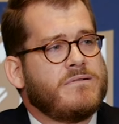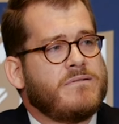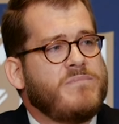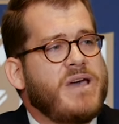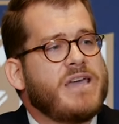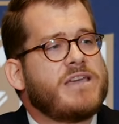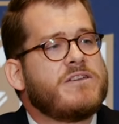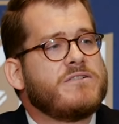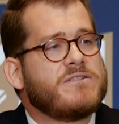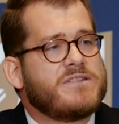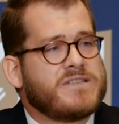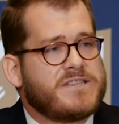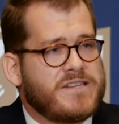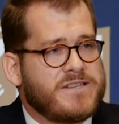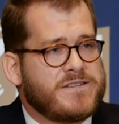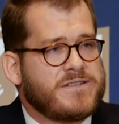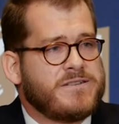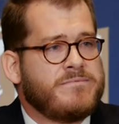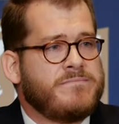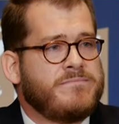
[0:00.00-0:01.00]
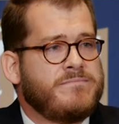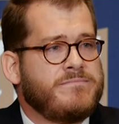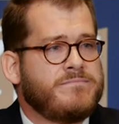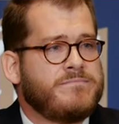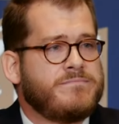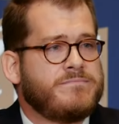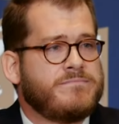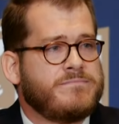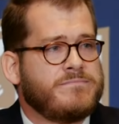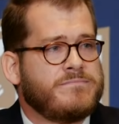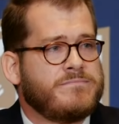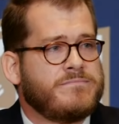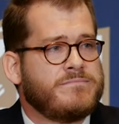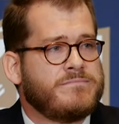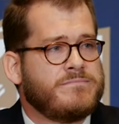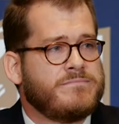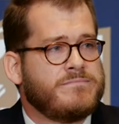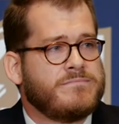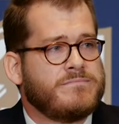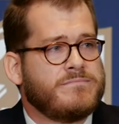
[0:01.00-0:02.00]
Make your decision.
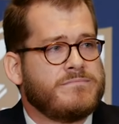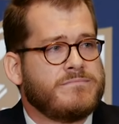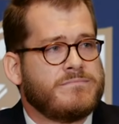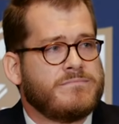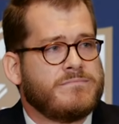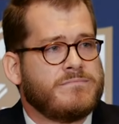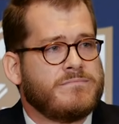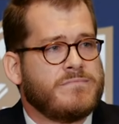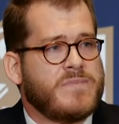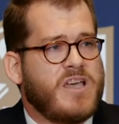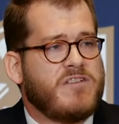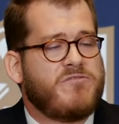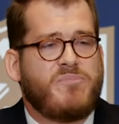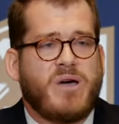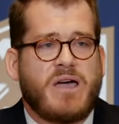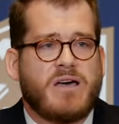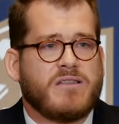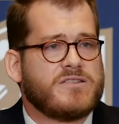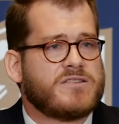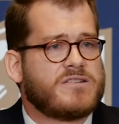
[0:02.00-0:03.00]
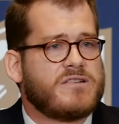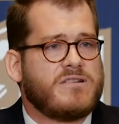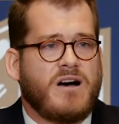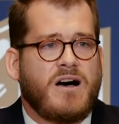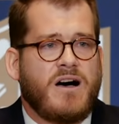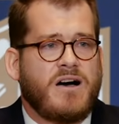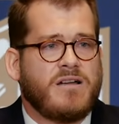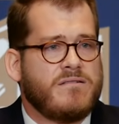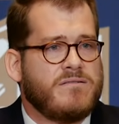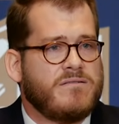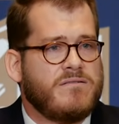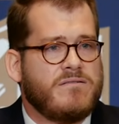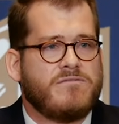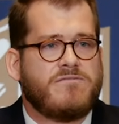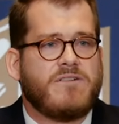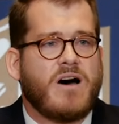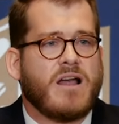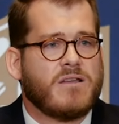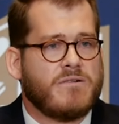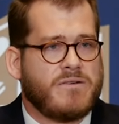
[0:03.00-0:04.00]
If Baal is God,
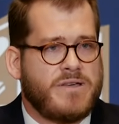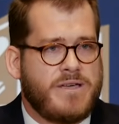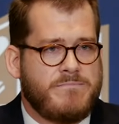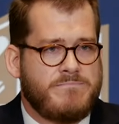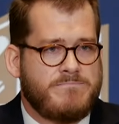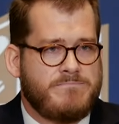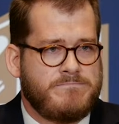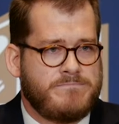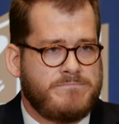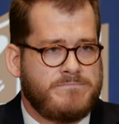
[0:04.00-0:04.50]
follow him.